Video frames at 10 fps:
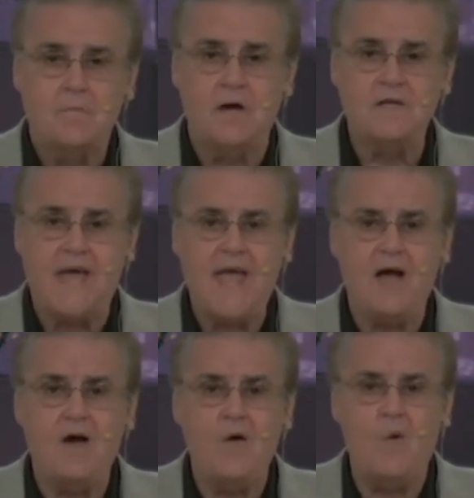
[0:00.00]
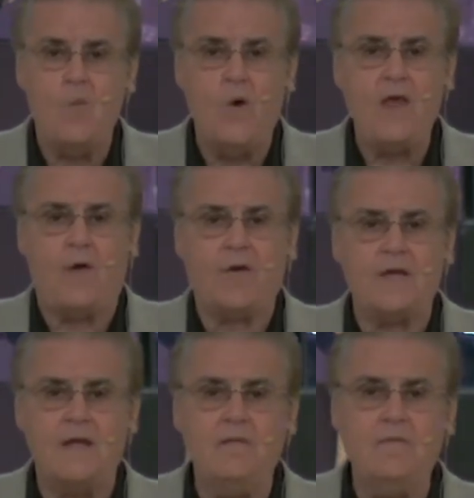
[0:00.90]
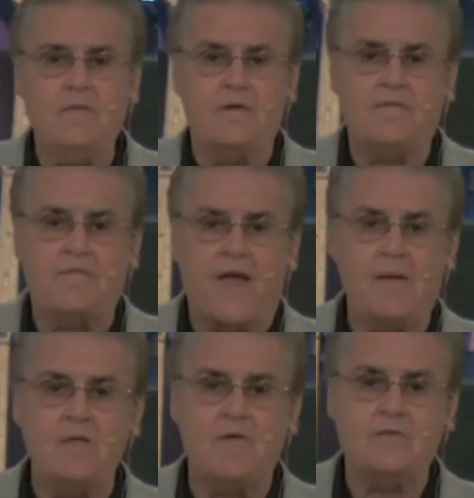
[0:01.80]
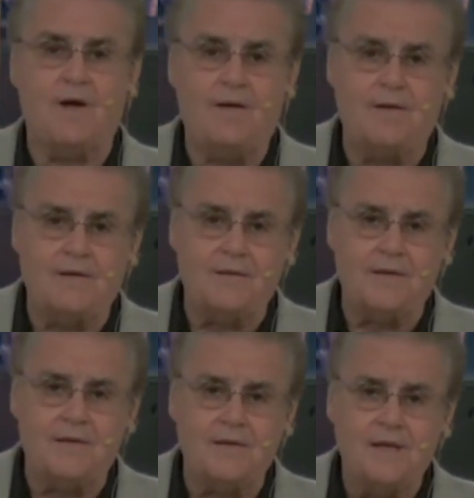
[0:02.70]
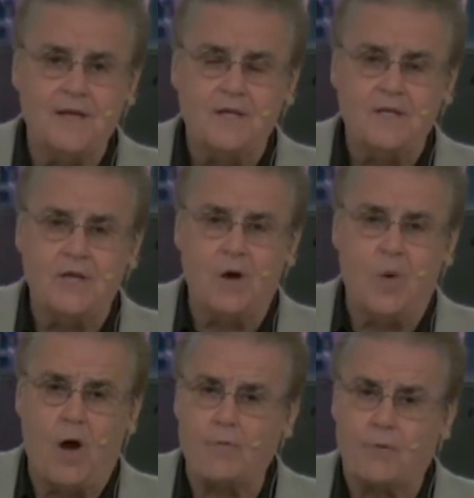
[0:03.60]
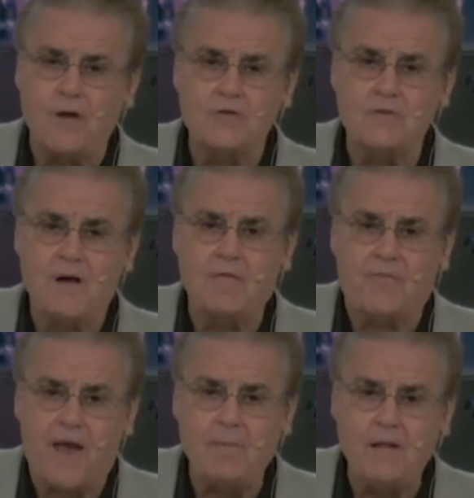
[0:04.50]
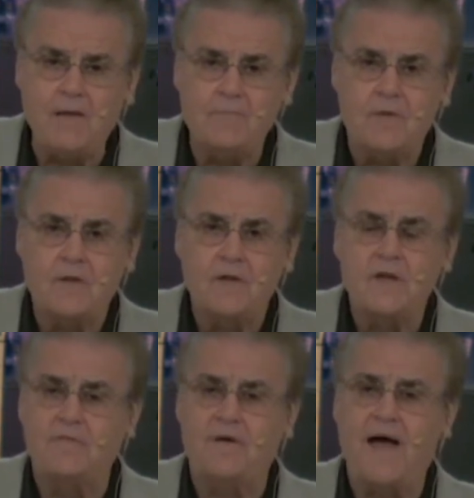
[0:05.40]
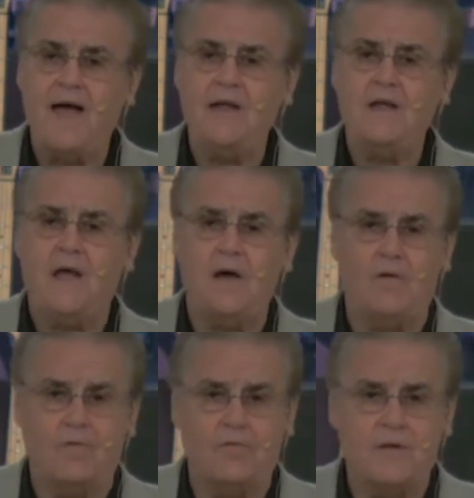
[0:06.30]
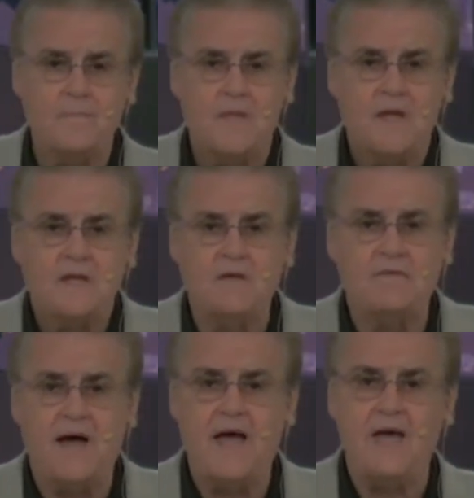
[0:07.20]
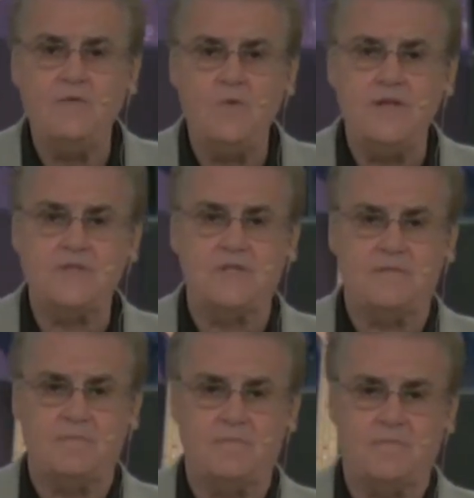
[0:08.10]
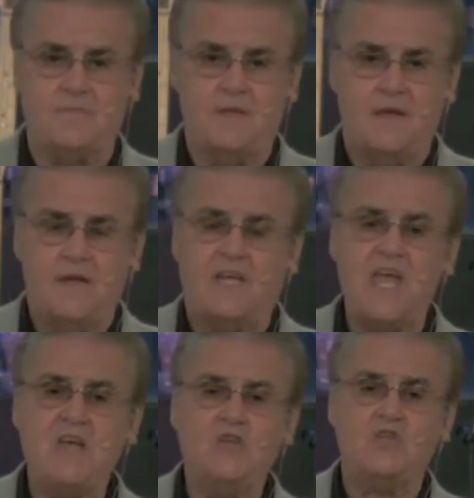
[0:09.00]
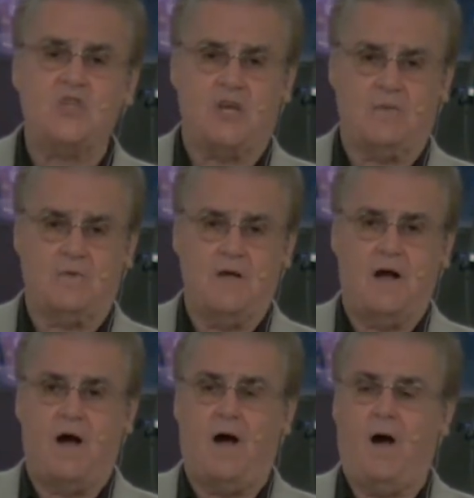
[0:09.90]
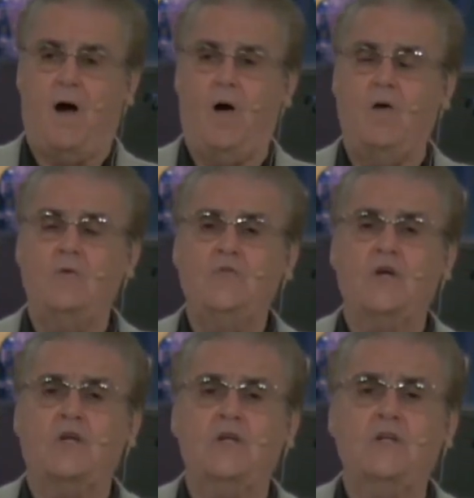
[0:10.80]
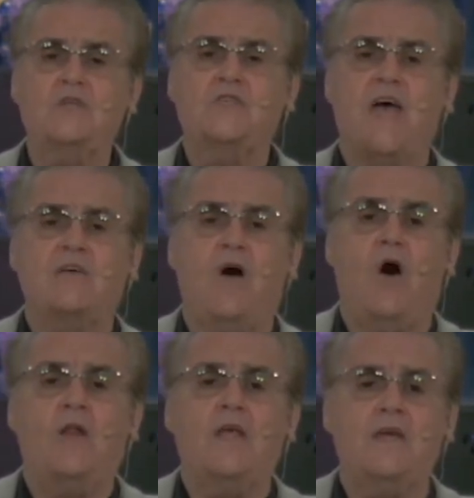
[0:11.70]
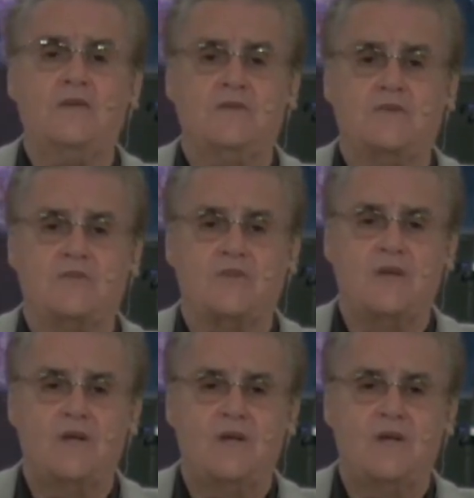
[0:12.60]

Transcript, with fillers: But now we are in the family of God. You know what runs in my family? Divine health, divine wisdom, kingship, all the goodness that God is,